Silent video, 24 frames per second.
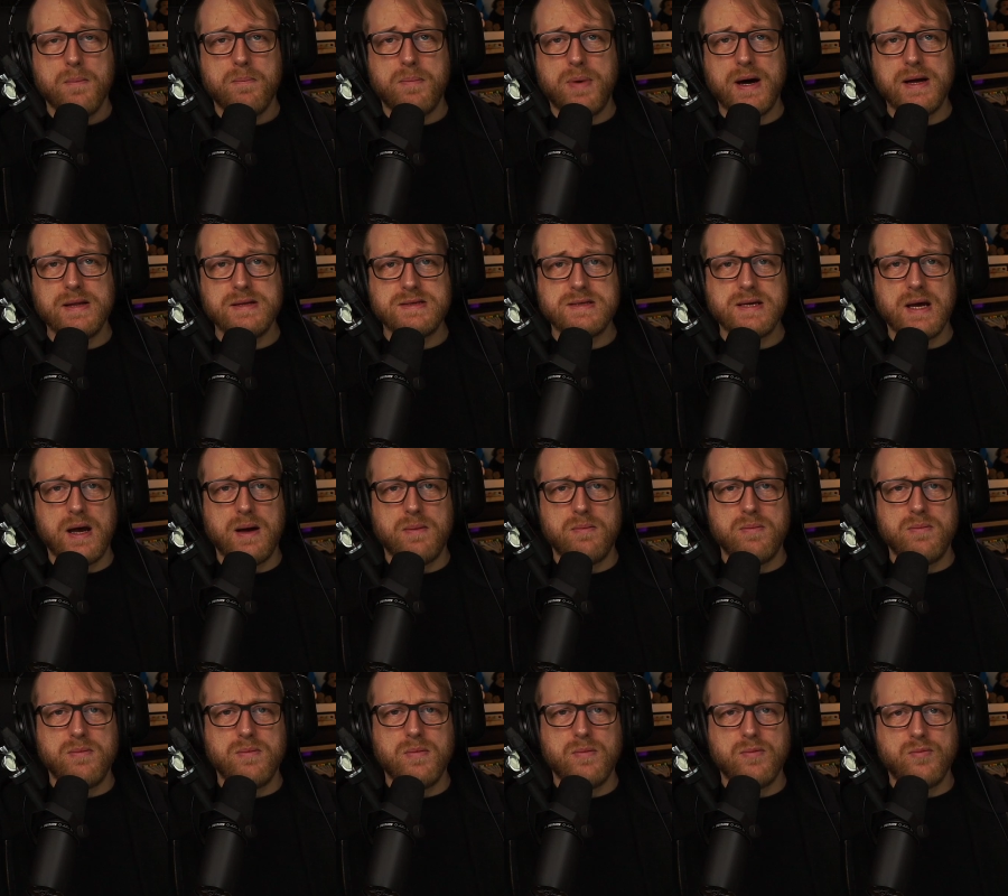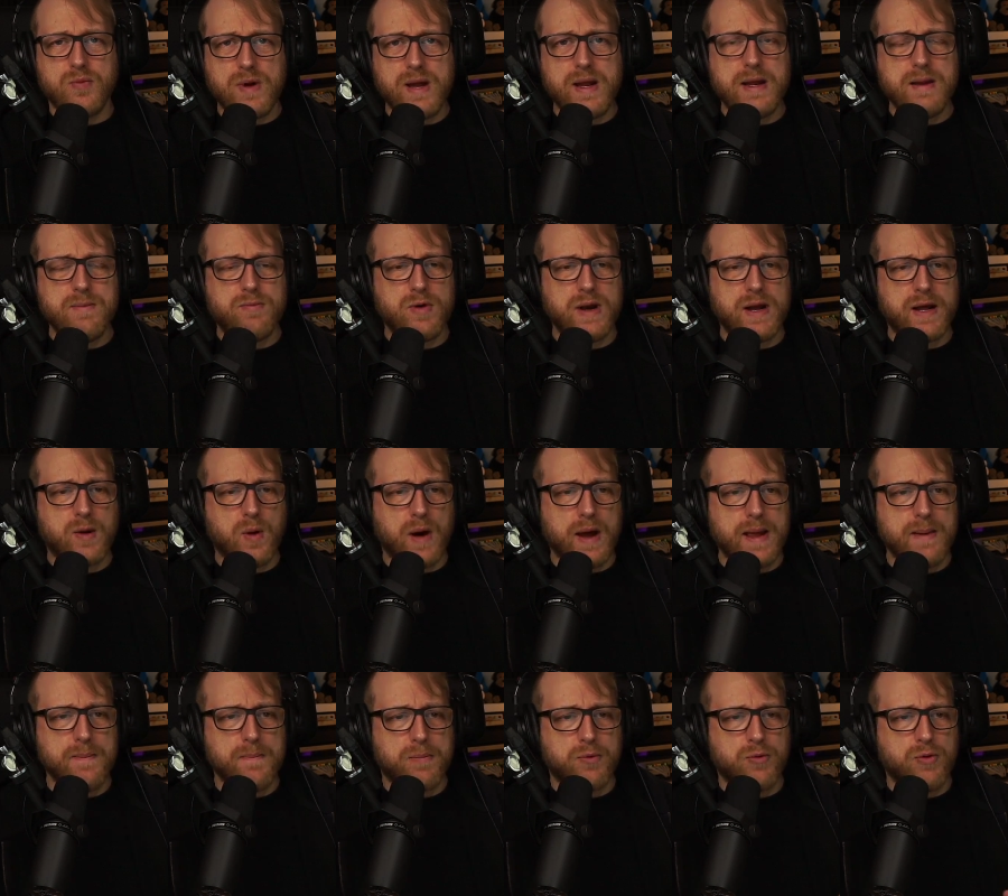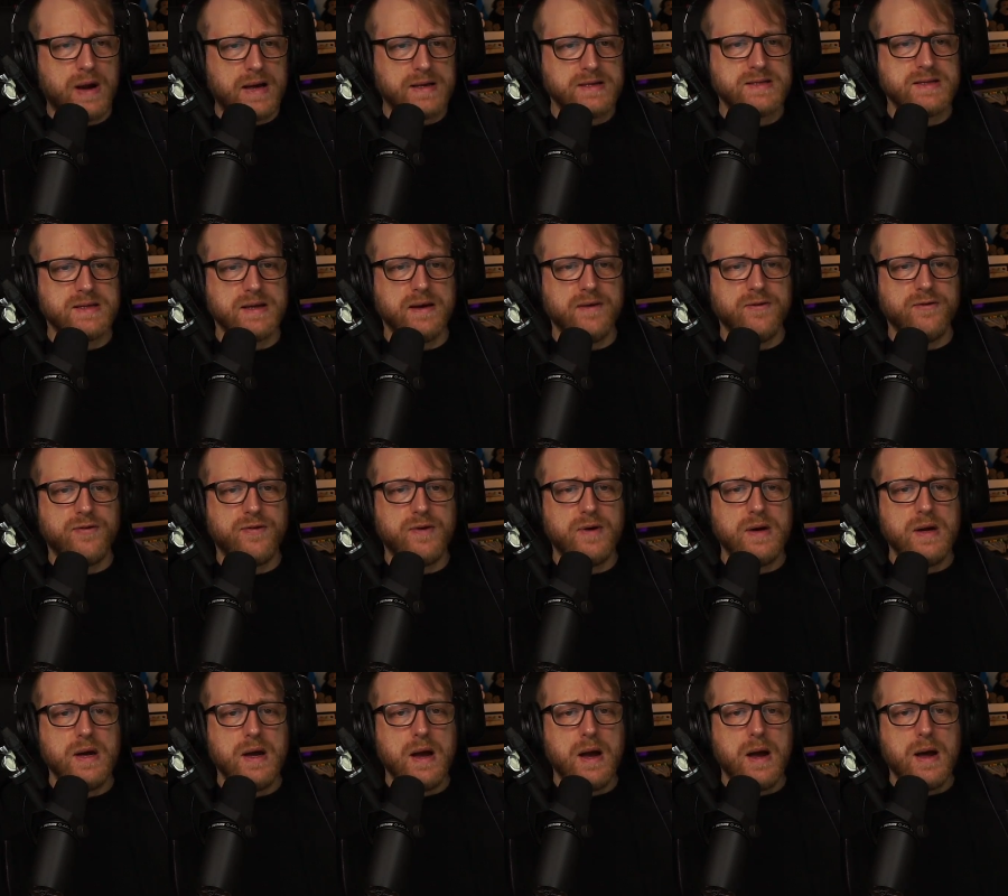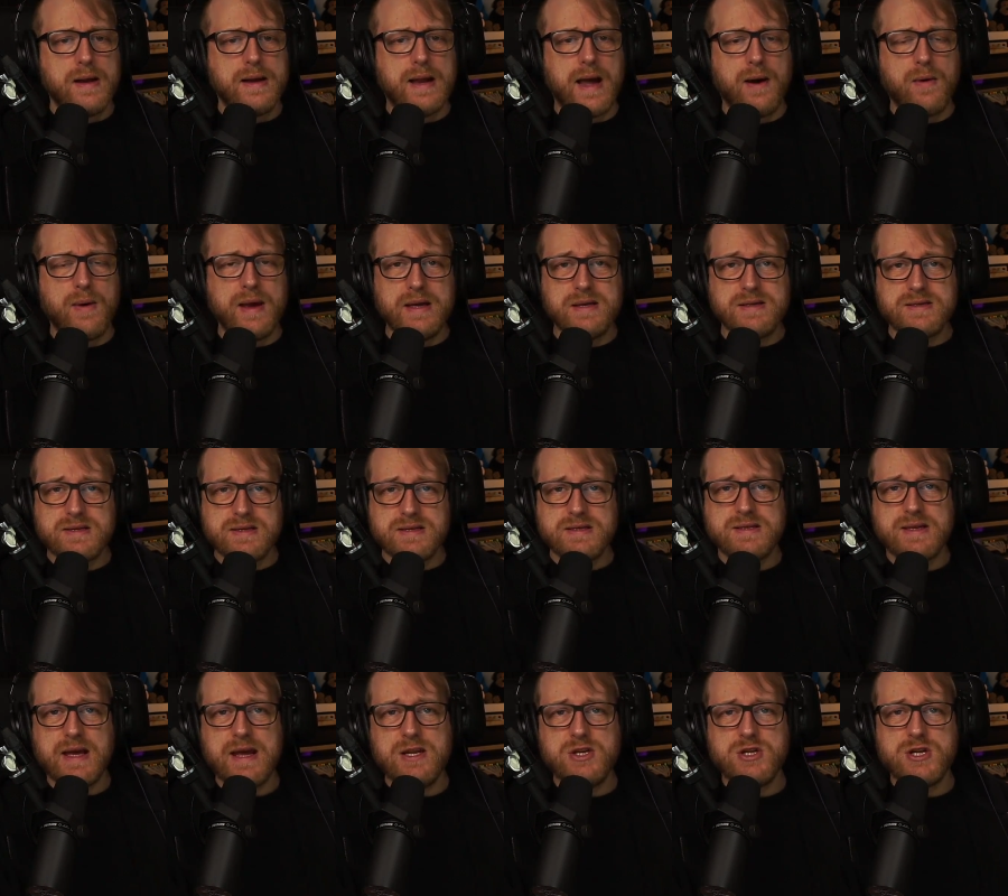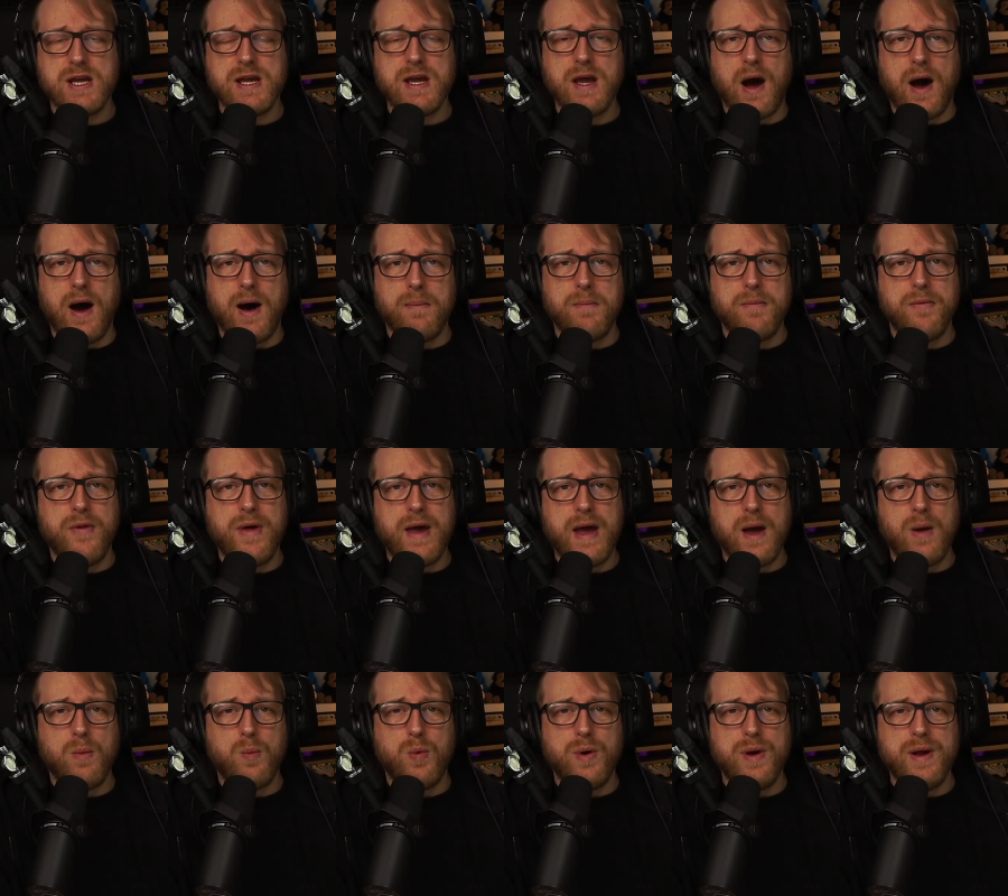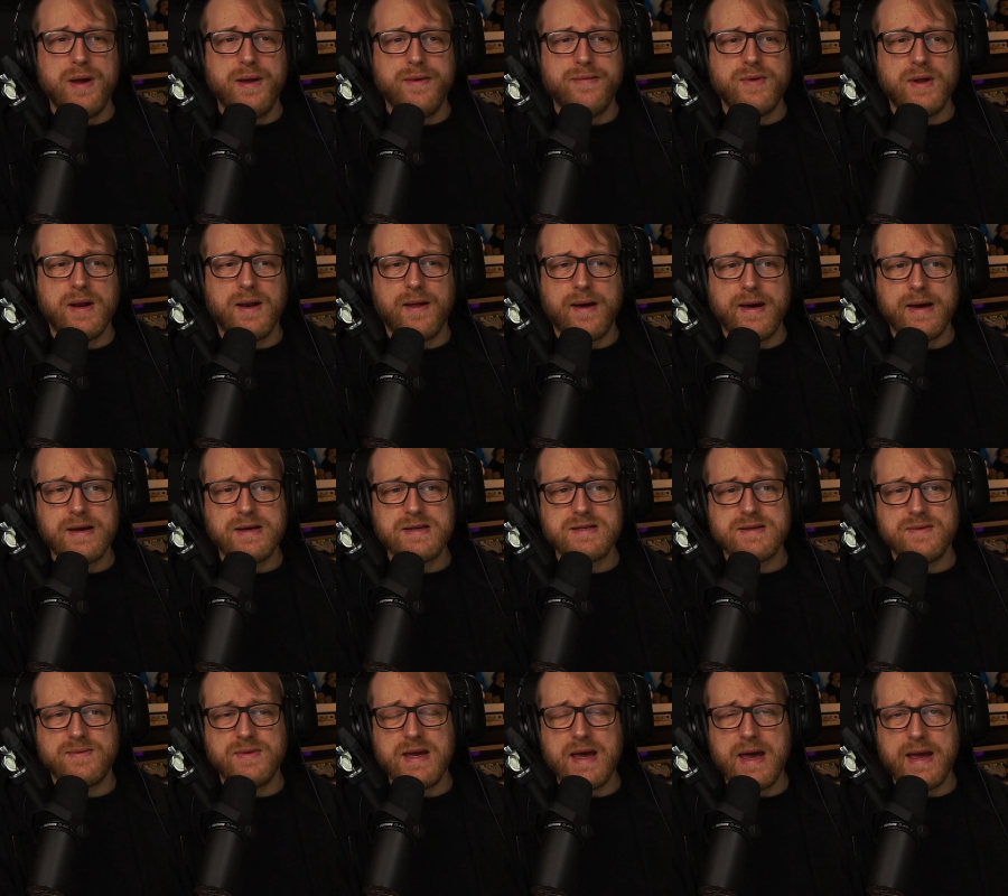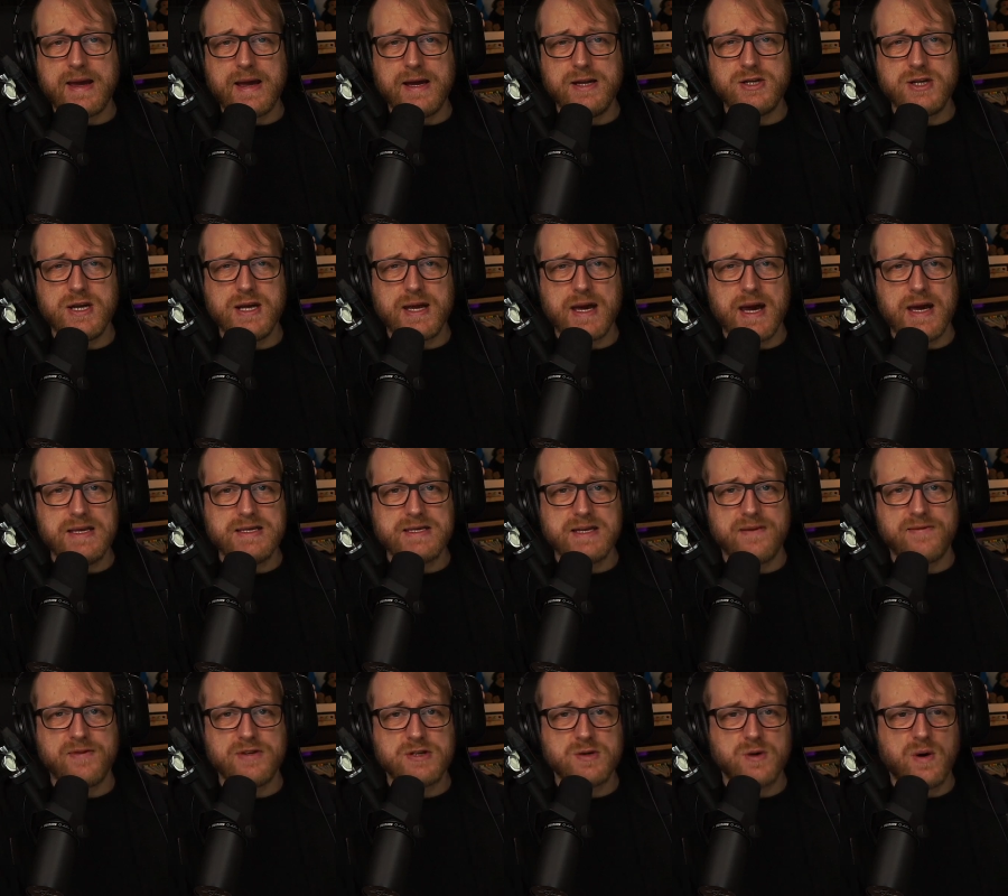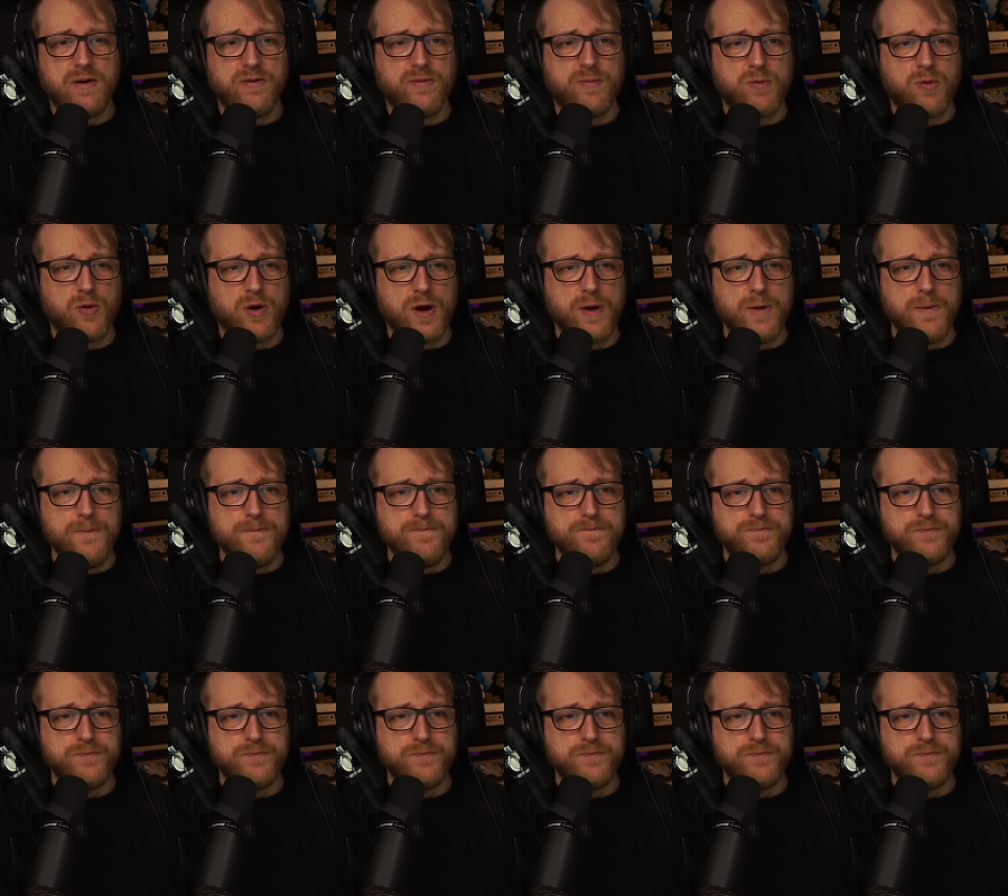But really, really quite impressive. Now, is the staging up there with the likes of the AKG K712 Pro?